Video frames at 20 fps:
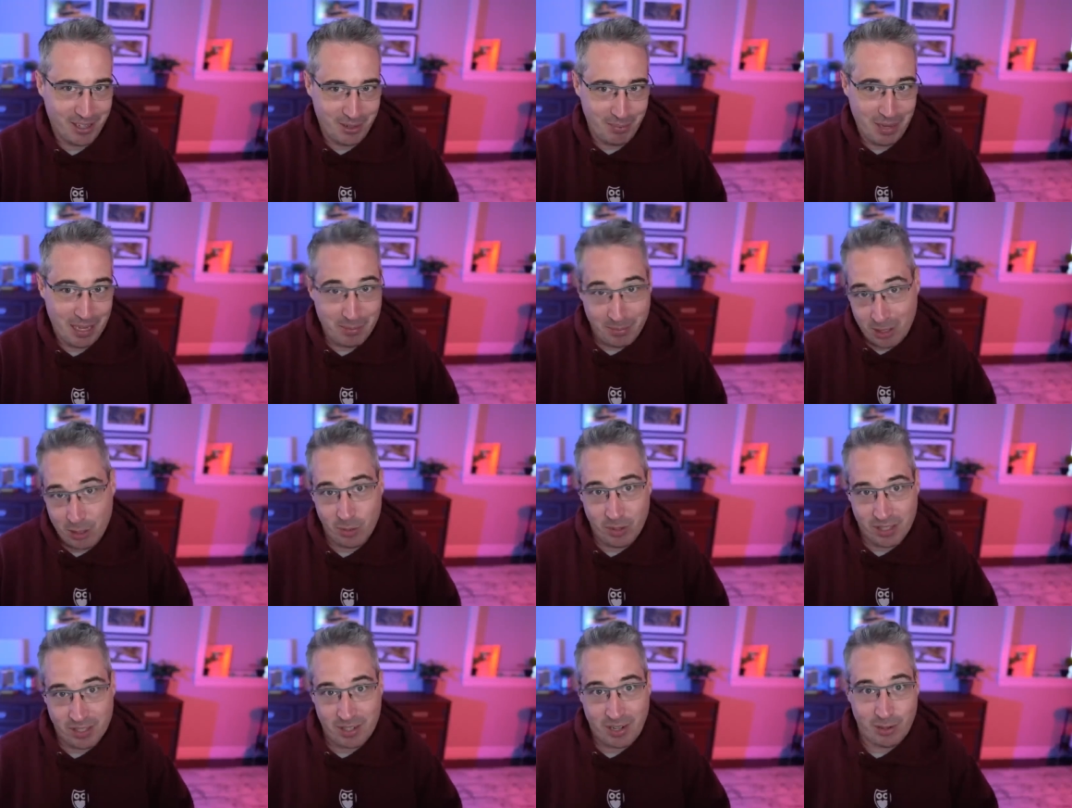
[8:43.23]
And maybe
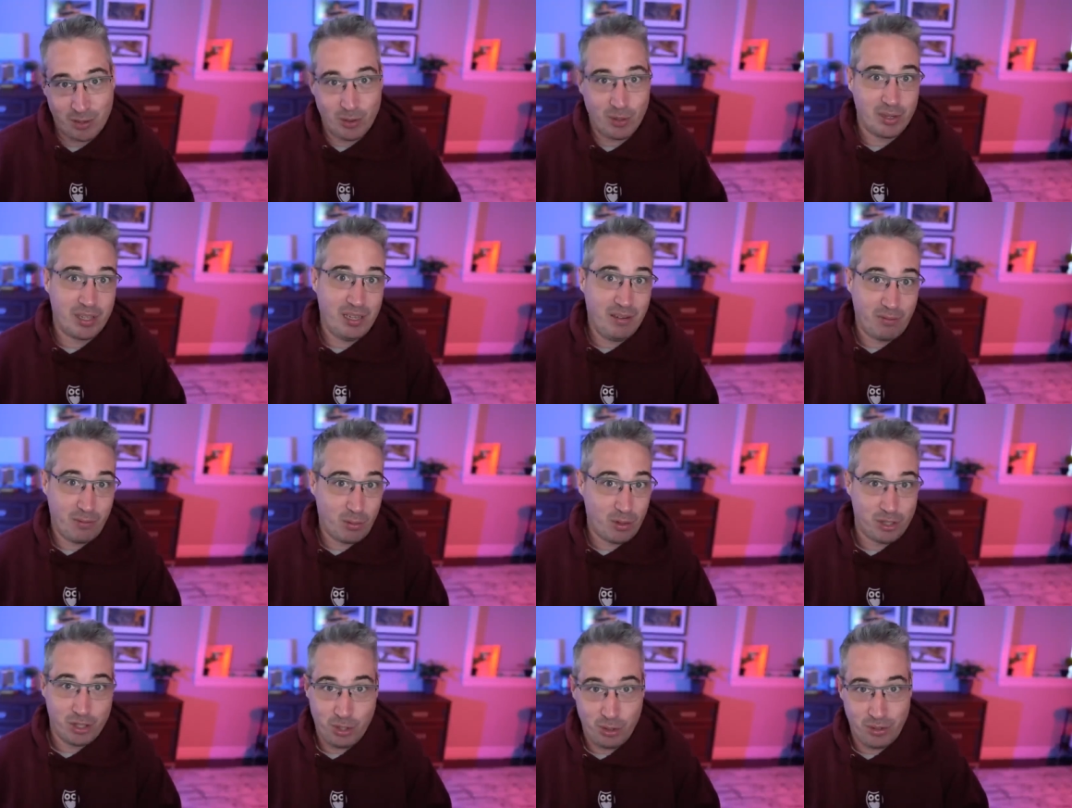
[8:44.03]
you could start looking
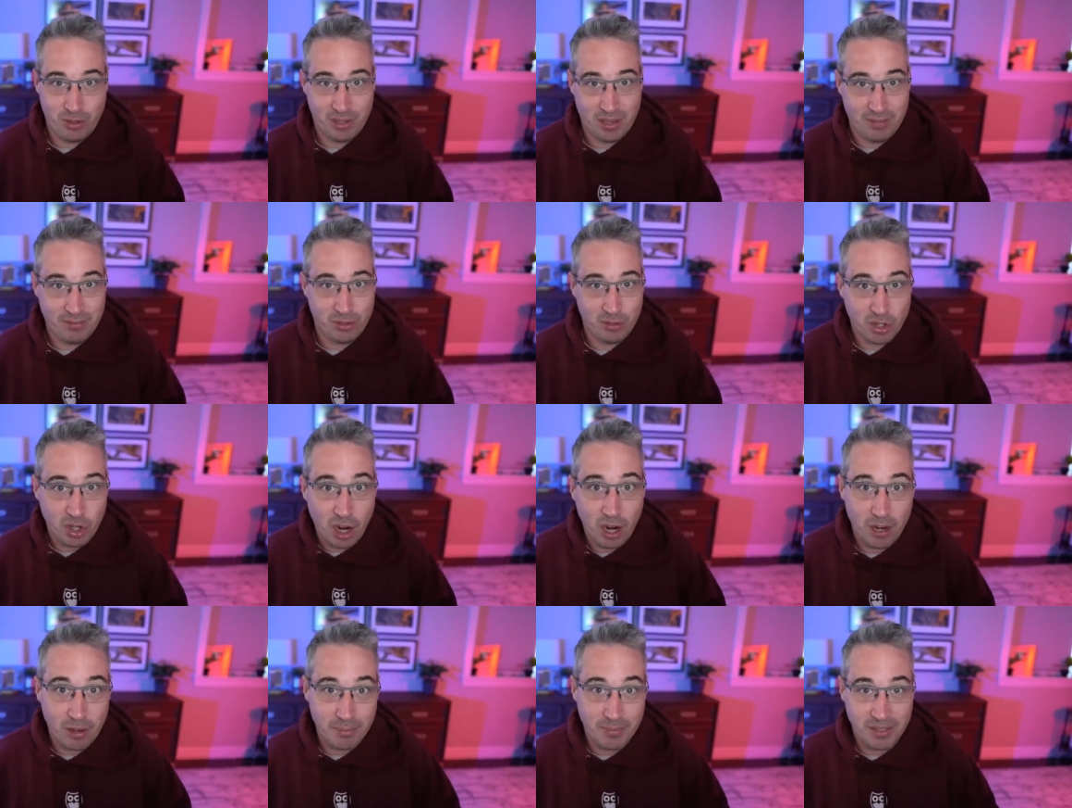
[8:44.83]
for junior level
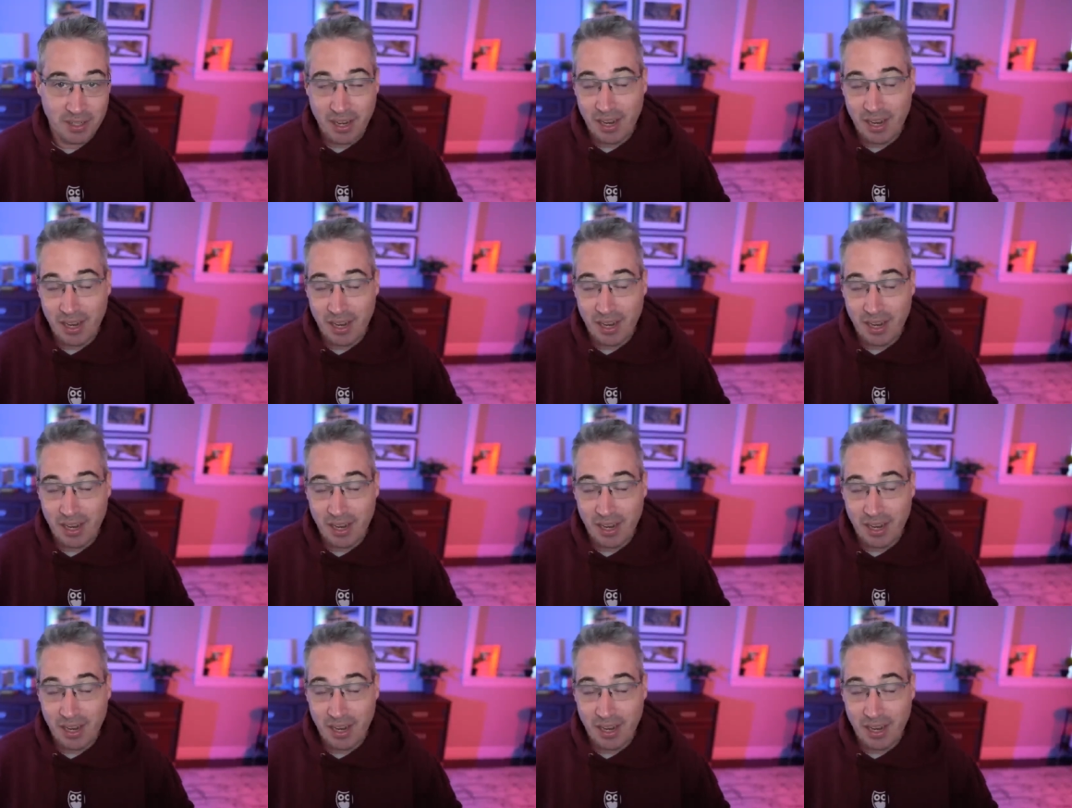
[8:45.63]
jobs.